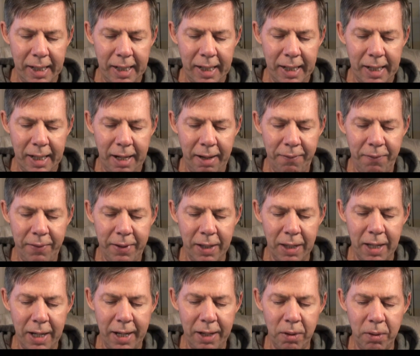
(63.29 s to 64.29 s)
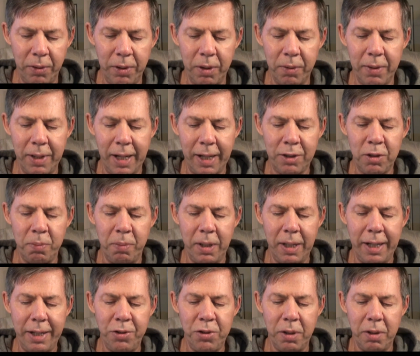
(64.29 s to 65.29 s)
And I feel I owe you an
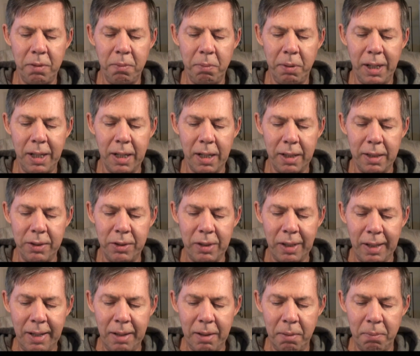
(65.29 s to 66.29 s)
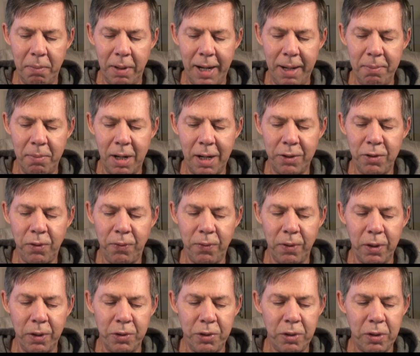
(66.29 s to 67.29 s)
explanation because by March
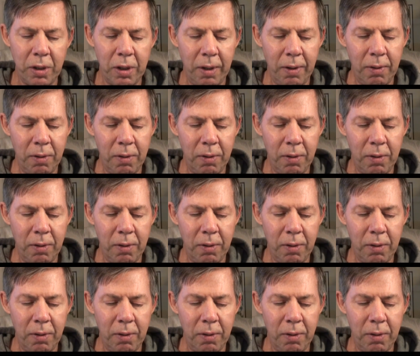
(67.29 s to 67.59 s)
1st